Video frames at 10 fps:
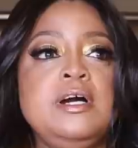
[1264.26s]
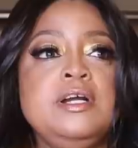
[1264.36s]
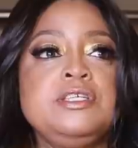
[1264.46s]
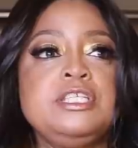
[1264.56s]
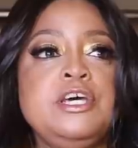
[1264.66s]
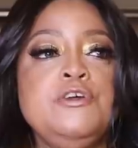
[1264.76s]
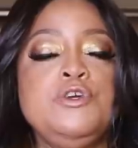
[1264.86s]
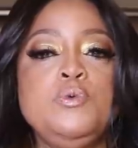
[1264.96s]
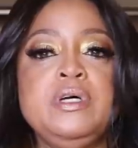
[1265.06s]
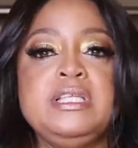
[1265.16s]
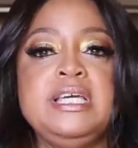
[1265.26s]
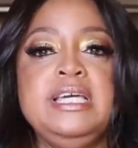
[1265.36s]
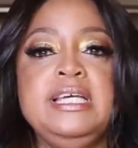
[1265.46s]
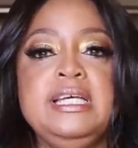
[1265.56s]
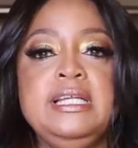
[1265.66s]
cards tell you what's
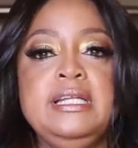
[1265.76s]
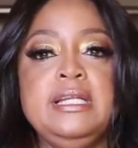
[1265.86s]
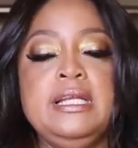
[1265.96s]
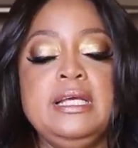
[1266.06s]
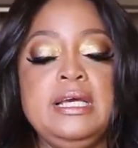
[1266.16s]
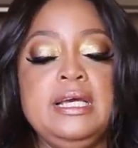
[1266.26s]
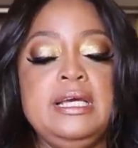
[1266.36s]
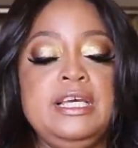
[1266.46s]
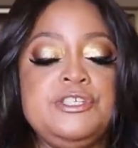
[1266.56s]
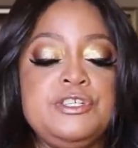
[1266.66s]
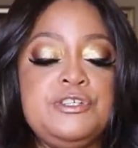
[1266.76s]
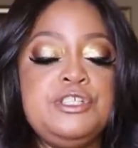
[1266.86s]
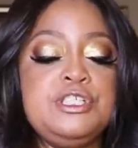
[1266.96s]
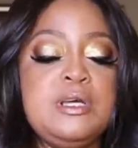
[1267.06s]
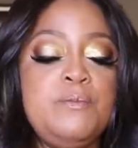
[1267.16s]
hidden. Is there
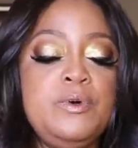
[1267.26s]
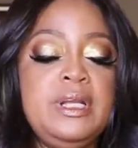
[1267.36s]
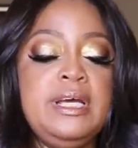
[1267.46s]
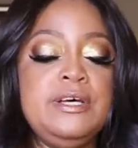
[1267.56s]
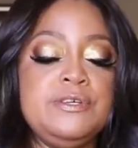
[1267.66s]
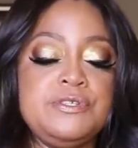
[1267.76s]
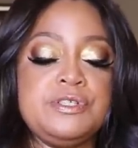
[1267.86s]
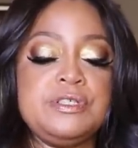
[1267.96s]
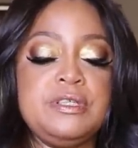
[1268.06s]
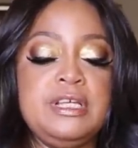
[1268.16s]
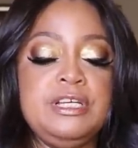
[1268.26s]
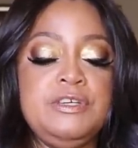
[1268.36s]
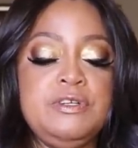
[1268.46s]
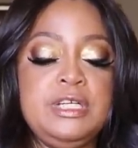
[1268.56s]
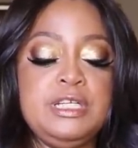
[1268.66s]
someone else
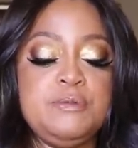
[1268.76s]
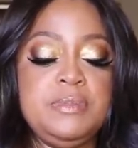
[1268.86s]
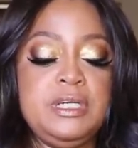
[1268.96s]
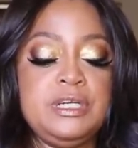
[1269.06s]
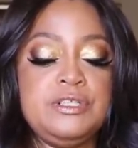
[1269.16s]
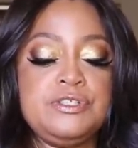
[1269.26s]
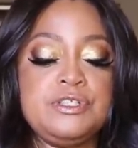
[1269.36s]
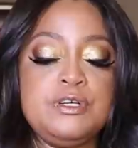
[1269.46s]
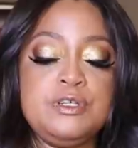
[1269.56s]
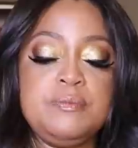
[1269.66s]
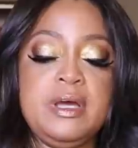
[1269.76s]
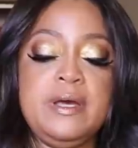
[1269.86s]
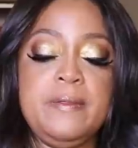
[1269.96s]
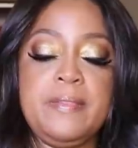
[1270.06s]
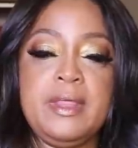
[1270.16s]
that you need to be concerned
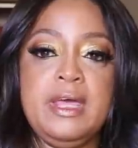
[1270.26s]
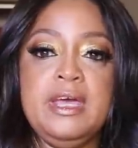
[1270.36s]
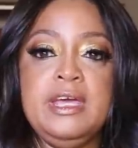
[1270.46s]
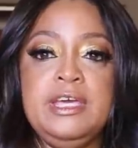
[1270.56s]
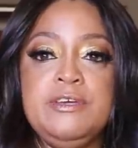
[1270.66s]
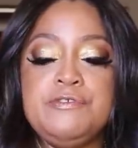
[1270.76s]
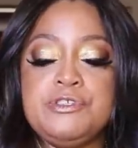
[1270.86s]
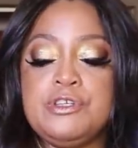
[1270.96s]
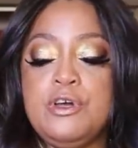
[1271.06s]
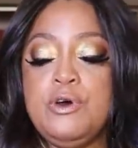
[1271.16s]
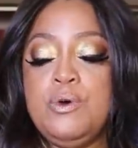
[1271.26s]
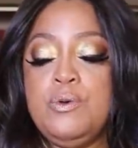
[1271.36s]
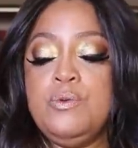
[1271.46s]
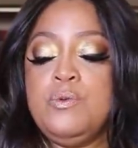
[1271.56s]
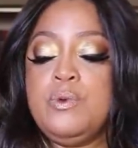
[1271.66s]
about? If
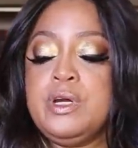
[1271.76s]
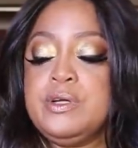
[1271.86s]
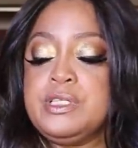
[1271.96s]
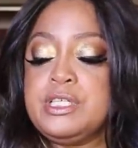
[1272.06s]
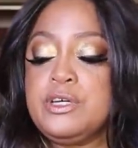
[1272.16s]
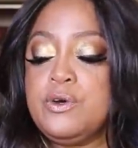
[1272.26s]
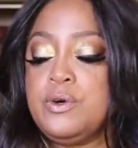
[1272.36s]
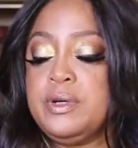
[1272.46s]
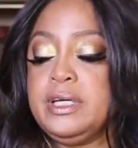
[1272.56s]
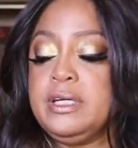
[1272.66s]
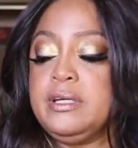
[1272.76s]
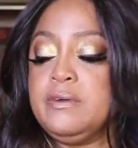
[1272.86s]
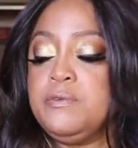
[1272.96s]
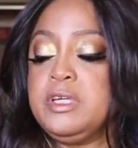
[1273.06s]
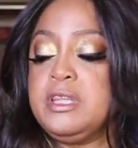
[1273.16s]
so, where is it going
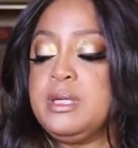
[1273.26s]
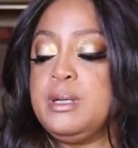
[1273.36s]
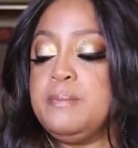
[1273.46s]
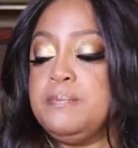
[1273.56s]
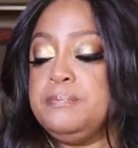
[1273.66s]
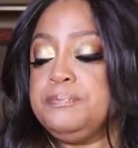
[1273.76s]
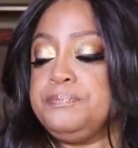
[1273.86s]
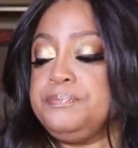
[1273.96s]
with them?